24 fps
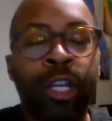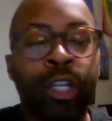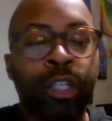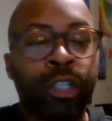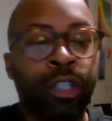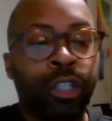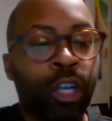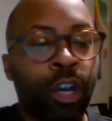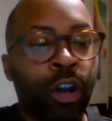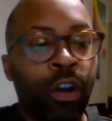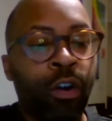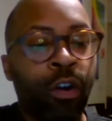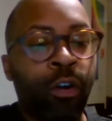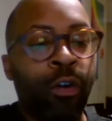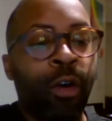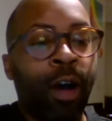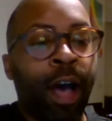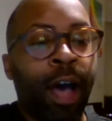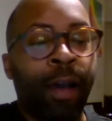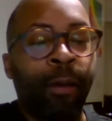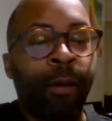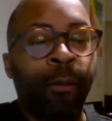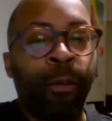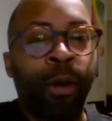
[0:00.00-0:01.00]
So
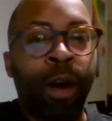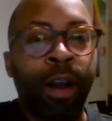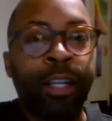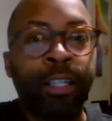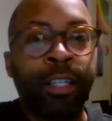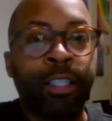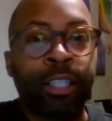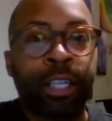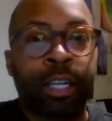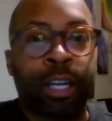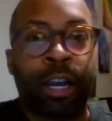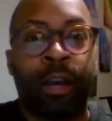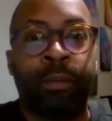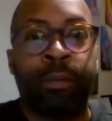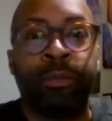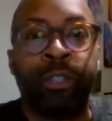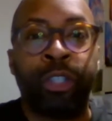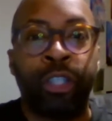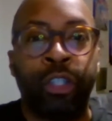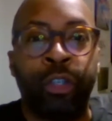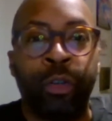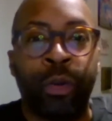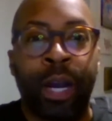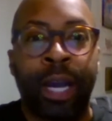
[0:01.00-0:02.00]
I wanted to come
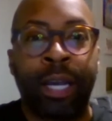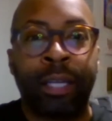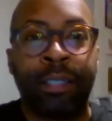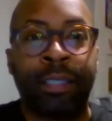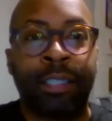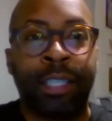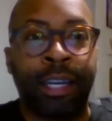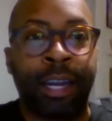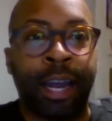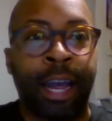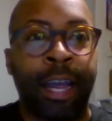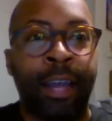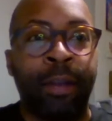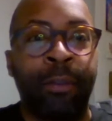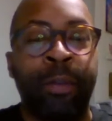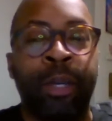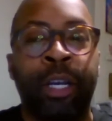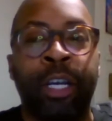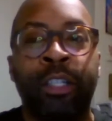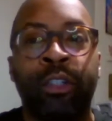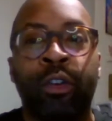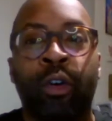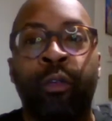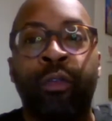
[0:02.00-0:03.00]
to you guys tonight
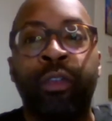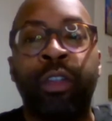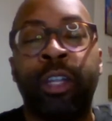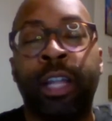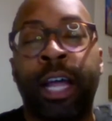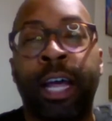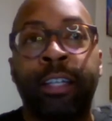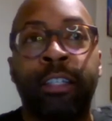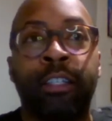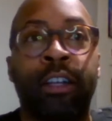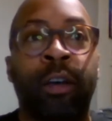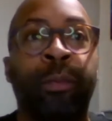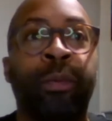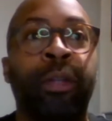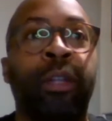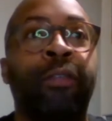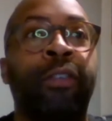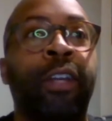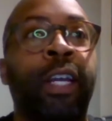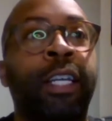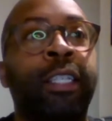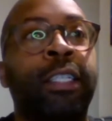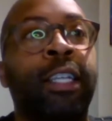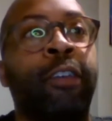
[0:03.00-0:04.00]
because over the last couple of
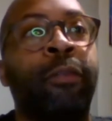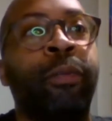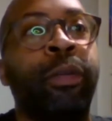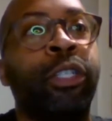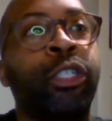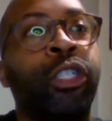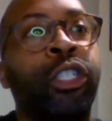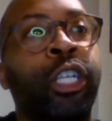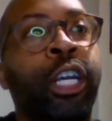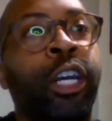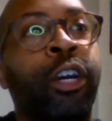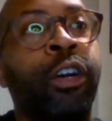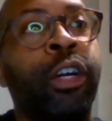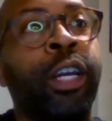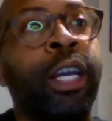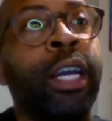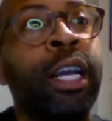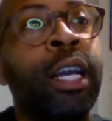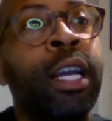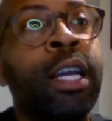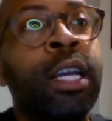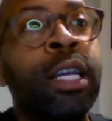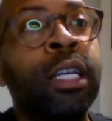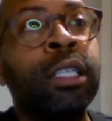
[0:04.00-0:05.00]
days, I've been sharing
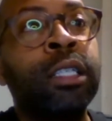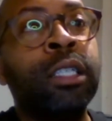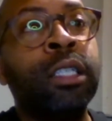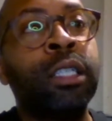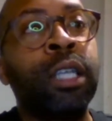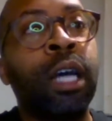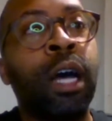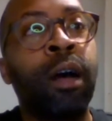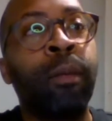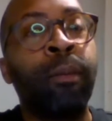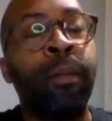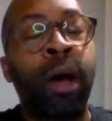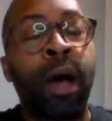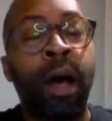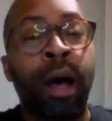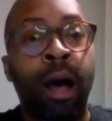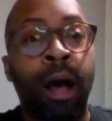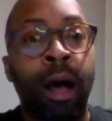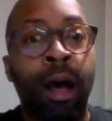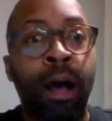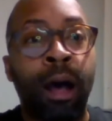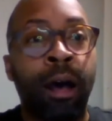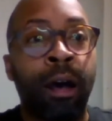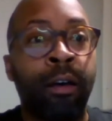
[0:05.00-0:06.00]
some
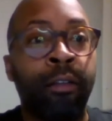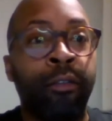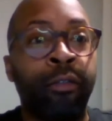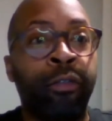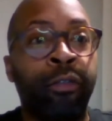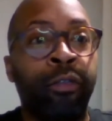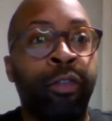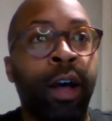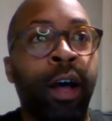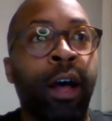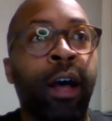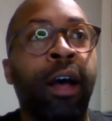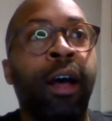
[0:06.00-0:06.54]
of